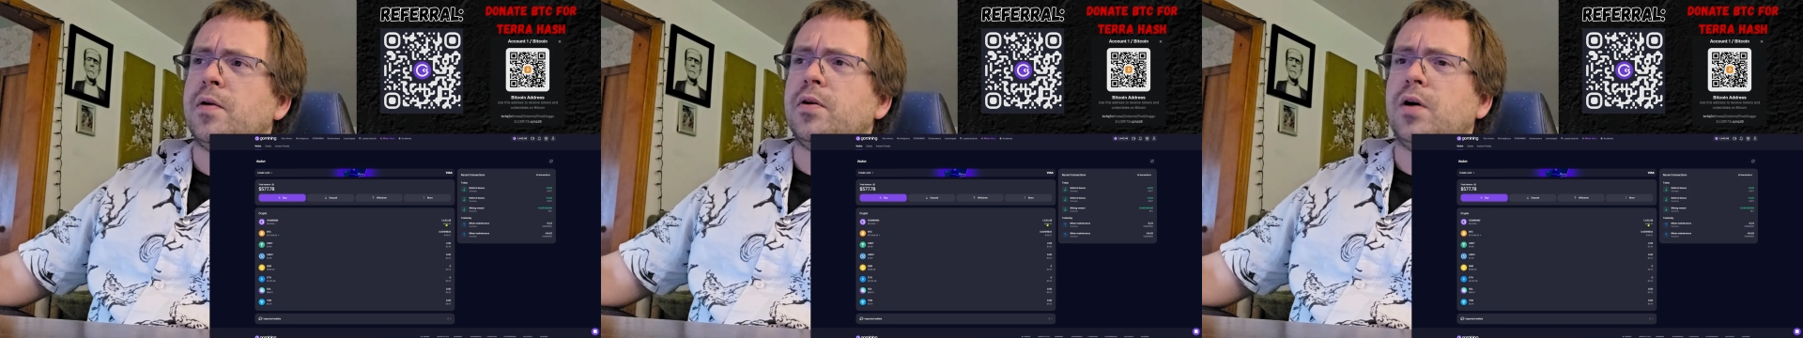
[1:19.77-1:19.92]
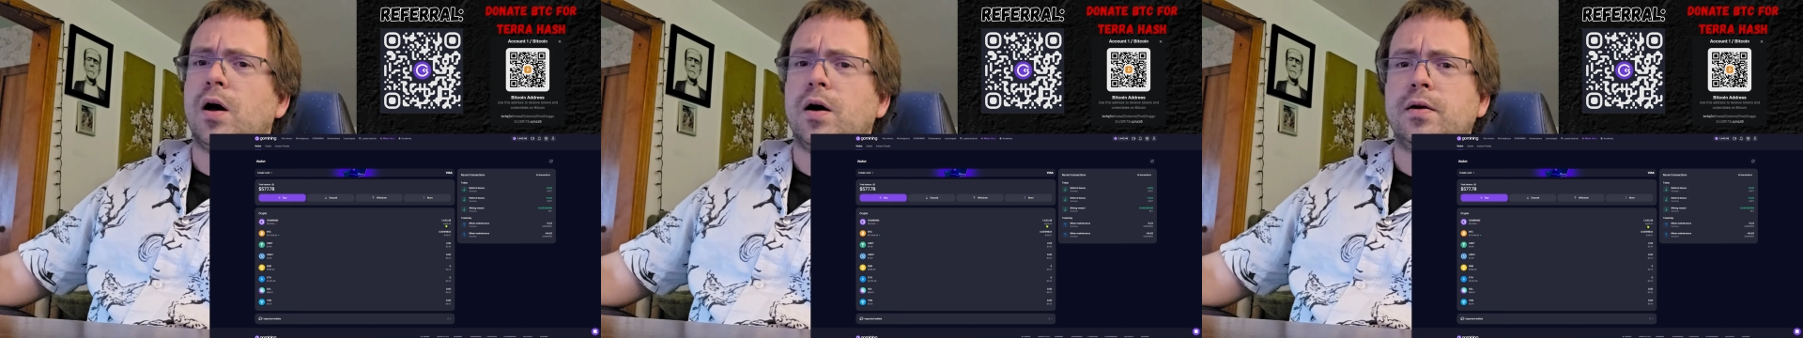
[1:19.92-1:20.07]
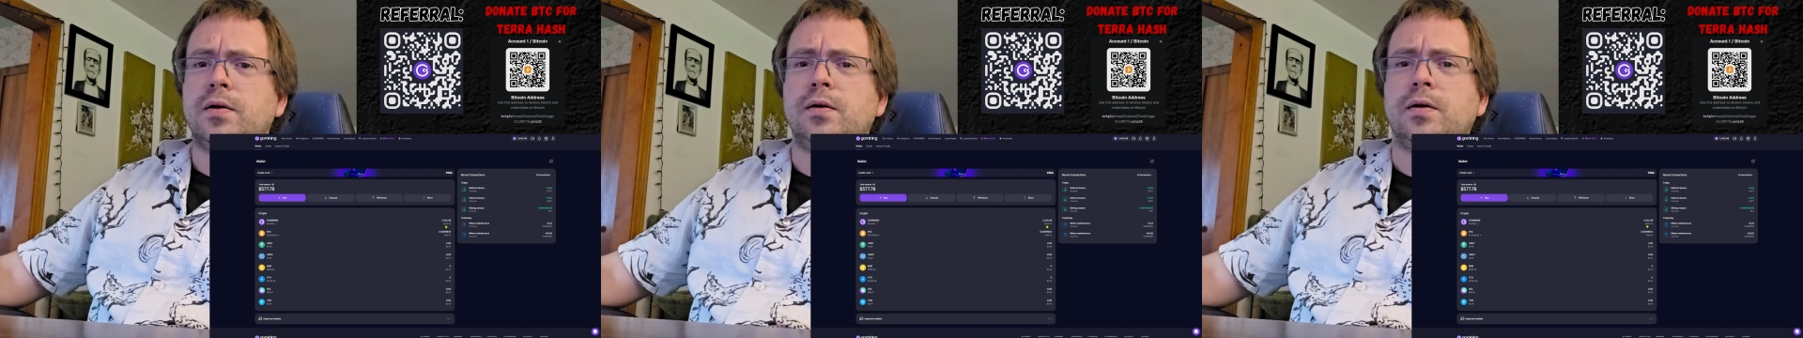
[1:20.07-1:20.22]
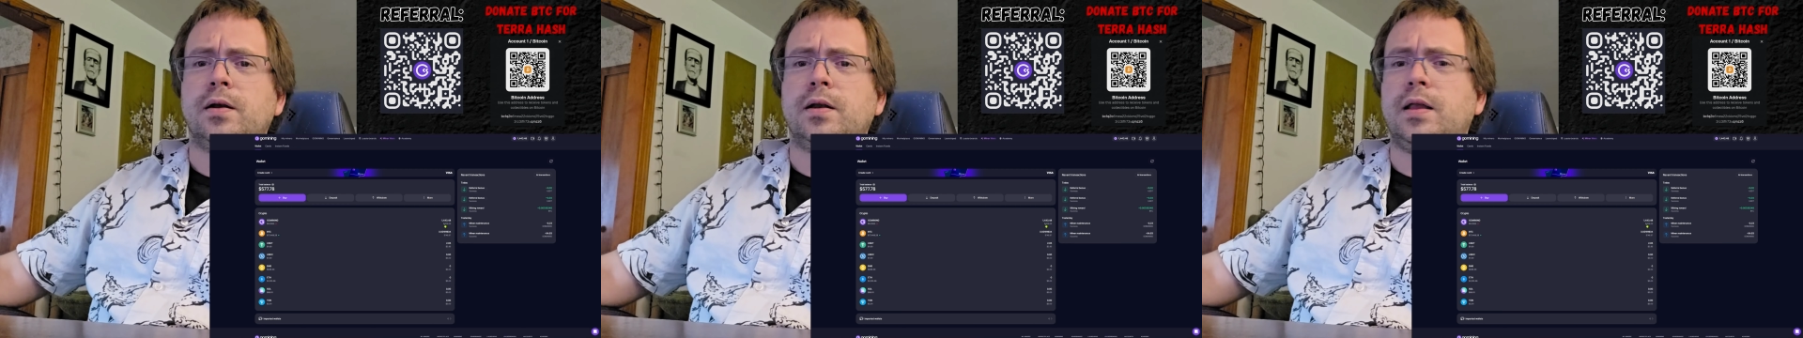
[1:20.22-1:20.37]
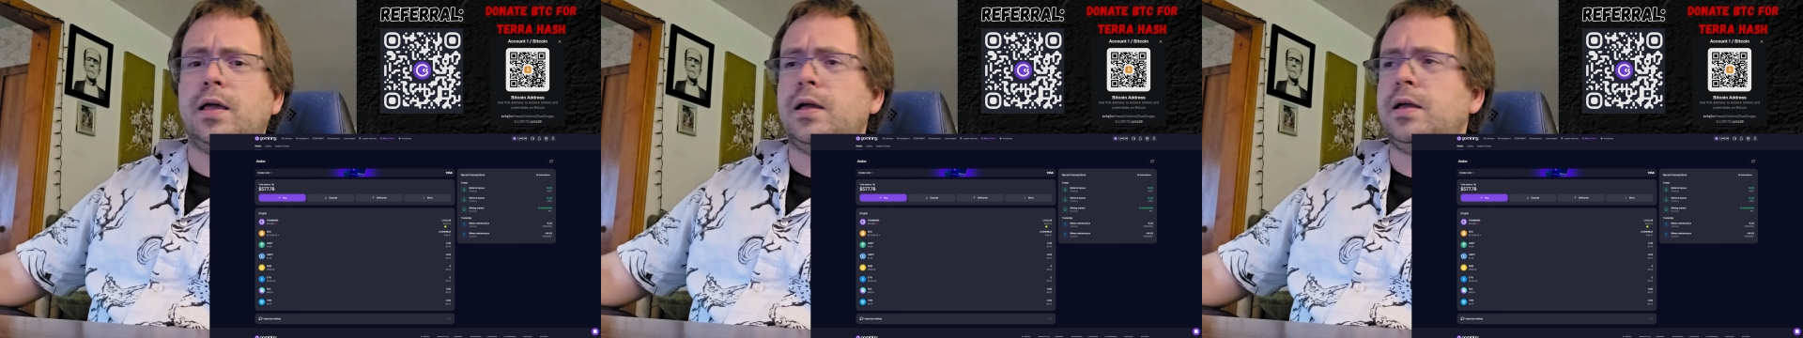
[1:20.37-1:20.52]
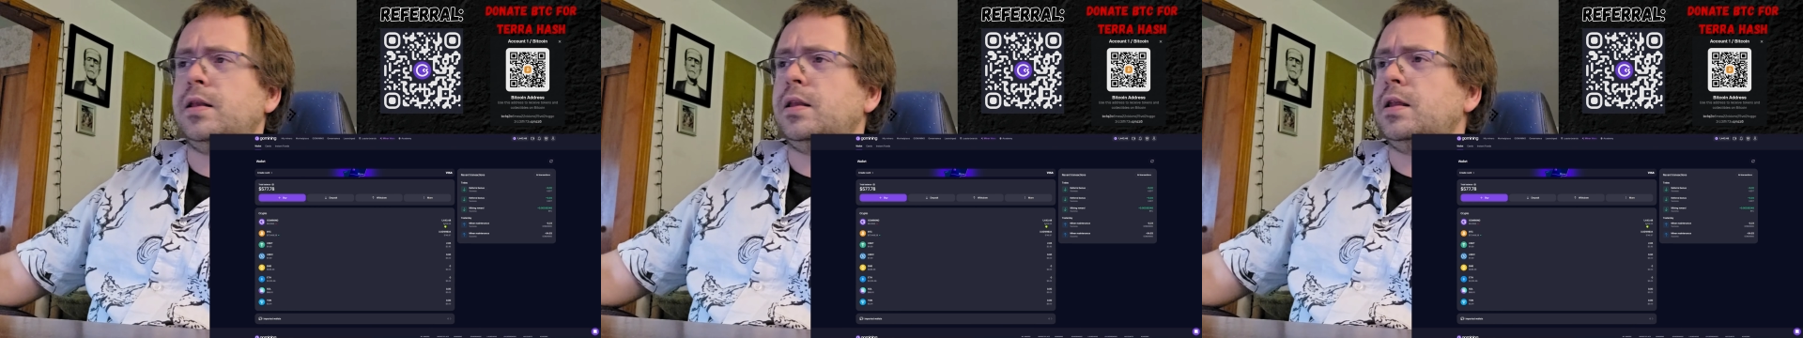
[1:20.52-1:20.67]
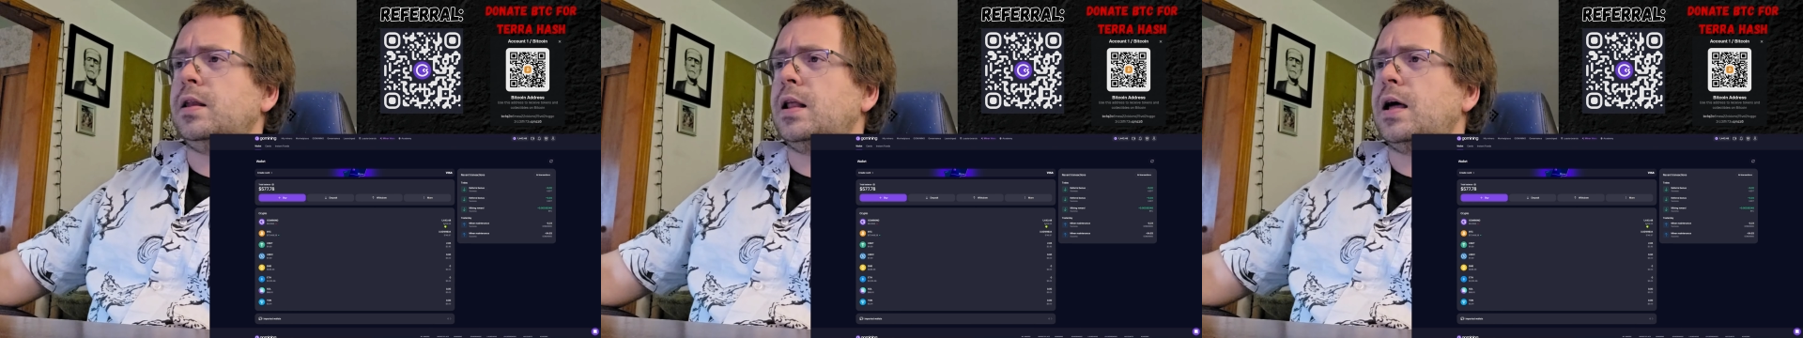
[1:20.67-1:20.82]

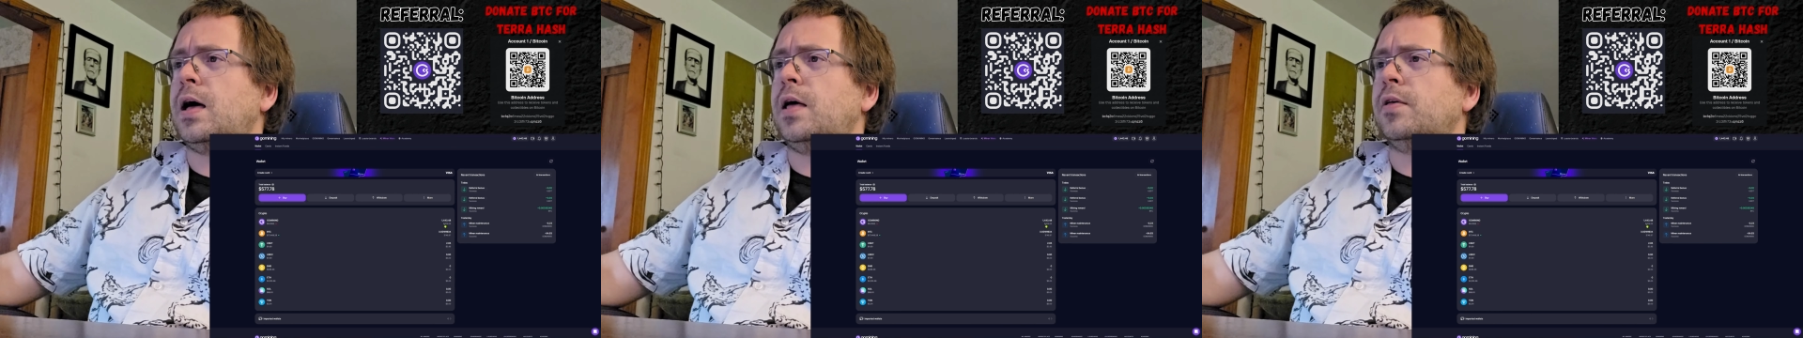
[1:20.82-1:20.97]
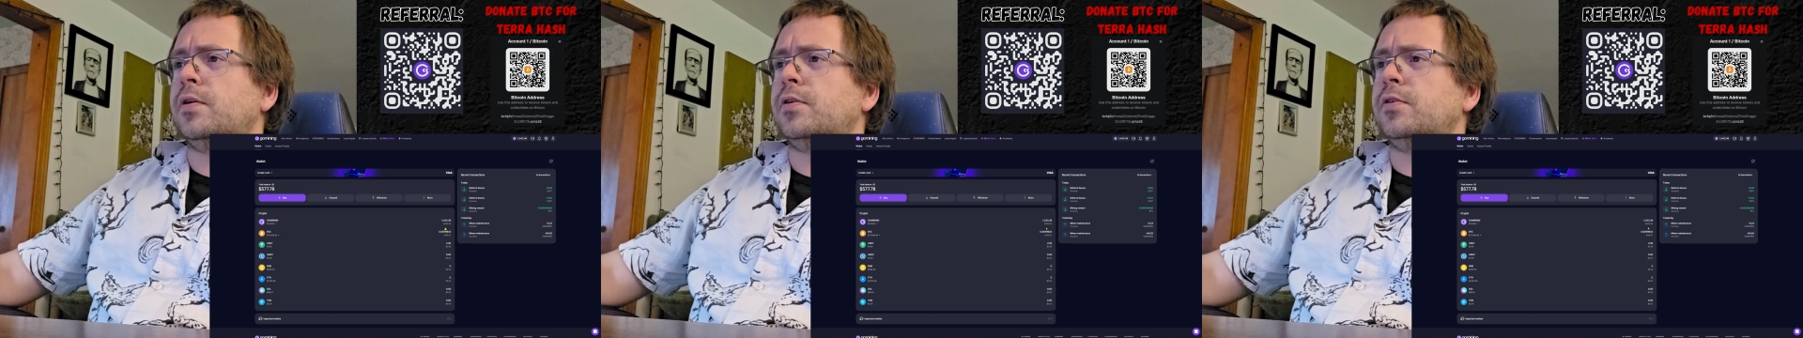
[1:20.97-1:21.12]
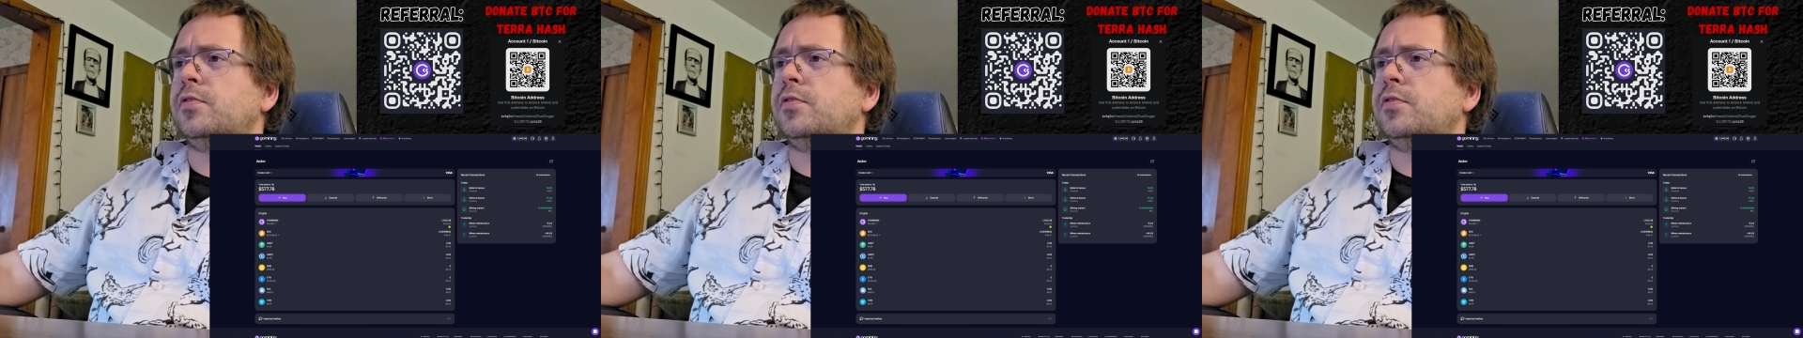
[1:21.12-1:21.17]
$180.